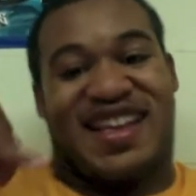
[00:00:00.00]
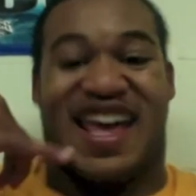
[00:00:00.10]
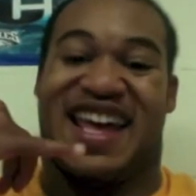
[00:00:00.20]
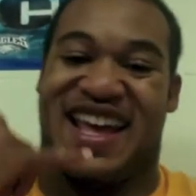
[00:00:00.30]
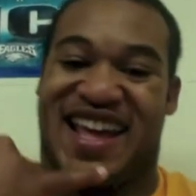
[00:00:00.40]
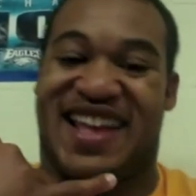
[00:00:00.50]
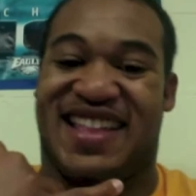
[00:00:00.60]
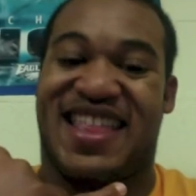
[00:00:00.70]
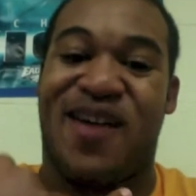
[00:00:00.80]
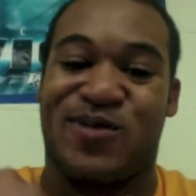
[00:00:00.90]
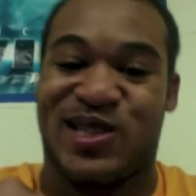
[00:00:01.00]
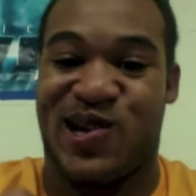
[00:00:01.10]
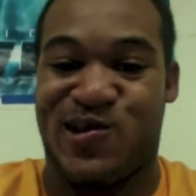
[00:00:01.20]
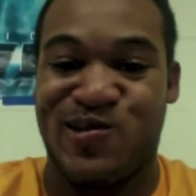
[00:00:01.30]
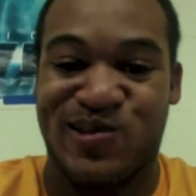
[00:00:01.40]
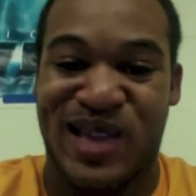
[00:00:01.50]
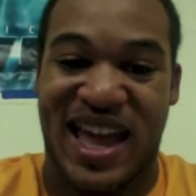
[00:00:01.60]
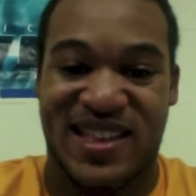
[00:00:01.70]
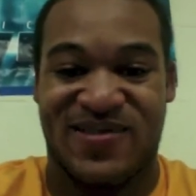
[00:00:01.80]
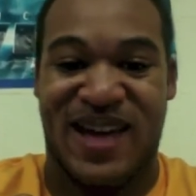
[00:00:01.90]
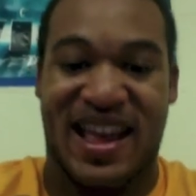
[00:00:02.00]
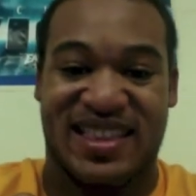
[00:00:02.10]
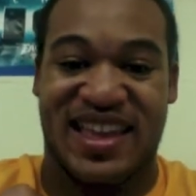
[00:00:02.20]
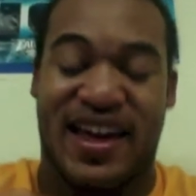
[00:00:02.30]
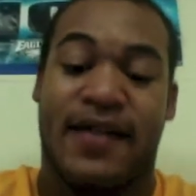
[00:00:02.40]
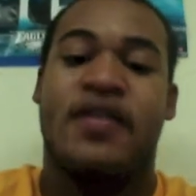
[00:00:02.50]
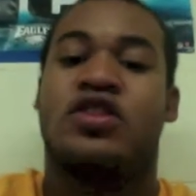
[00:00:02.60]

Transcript: Yeah, that was a hoot nanny right there.